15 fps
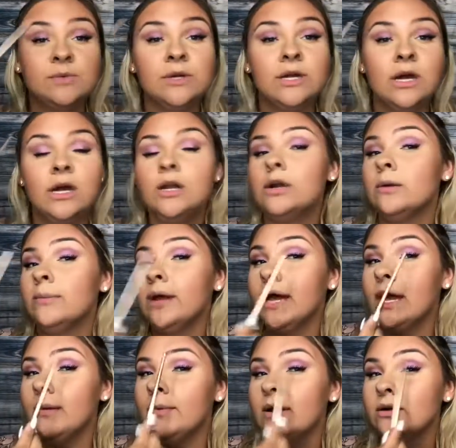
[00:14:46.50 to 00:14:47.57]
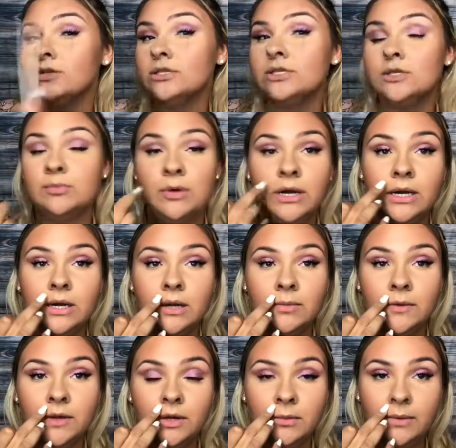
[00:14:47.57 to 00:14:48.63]
put it under my eyebrow just to brighten it up a
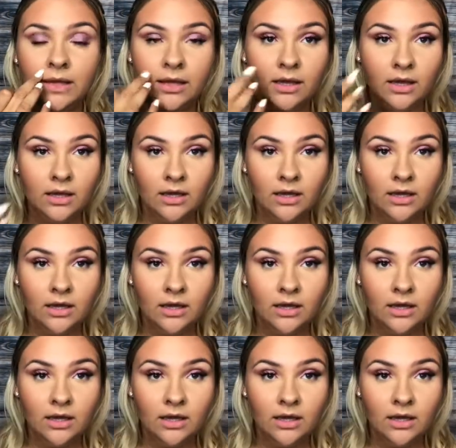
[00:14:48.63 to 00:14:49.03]
little bit.